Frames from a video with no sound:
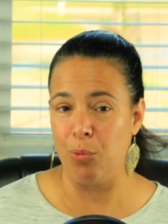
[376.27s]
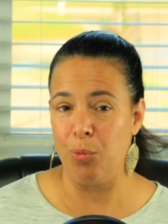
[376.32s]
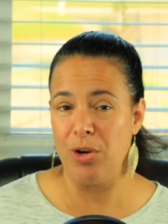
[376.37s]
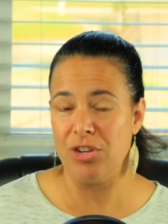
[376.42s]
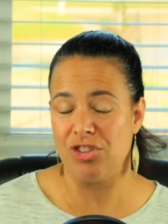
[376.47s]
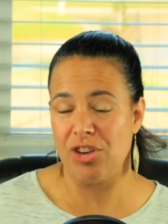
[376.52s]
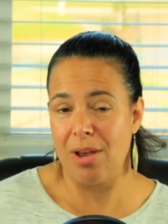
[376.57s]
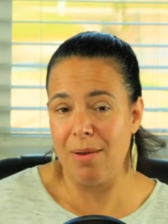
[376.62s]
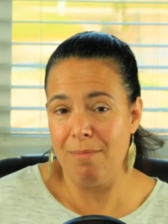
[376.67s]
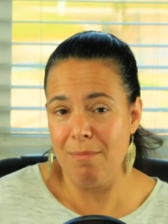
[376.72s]

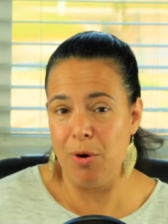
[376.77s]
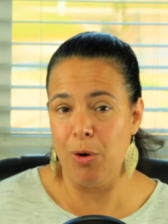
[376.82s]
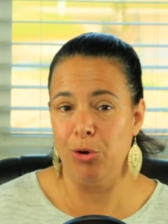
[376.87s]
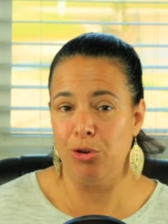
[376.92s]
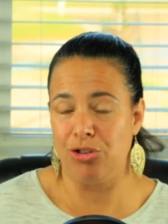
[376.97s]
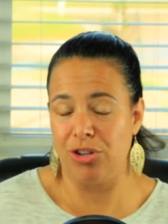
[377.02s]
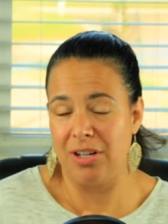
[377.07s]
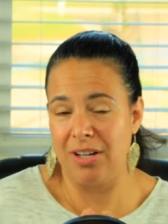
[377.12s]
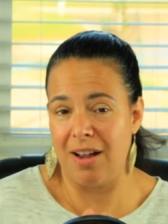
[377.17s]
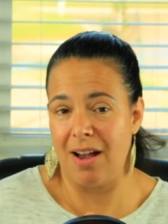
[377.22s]
which
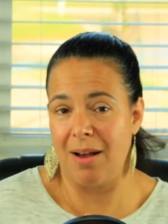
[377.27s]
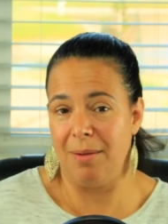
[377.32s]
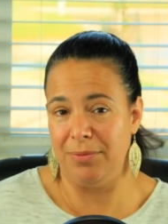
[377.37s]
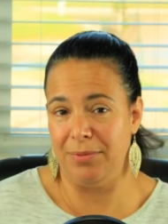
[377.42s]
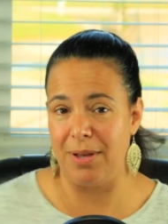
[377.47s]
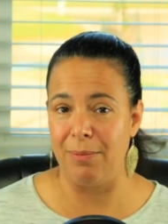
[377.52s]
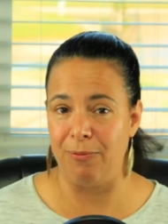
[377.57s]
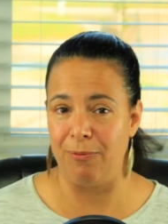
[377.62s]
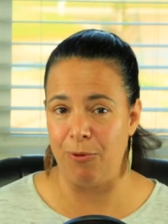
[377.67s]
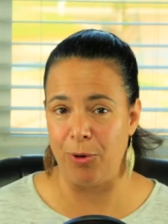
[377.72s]
emotion
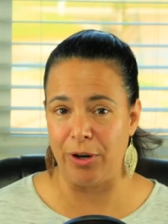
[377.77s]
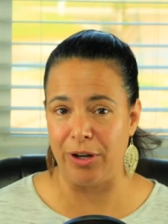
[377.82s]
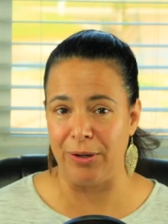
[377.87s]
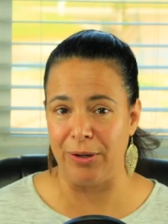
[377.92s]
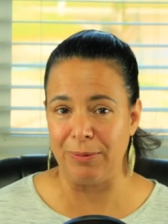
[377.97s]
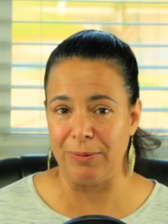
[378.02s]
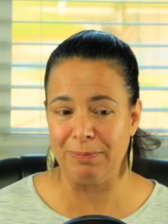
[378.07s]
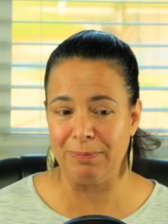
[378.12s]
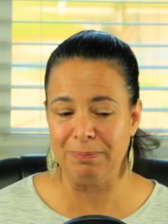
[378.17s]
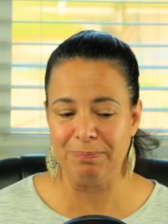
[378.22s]
comes up for
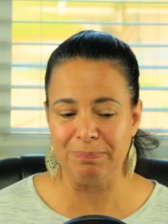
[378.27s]
you.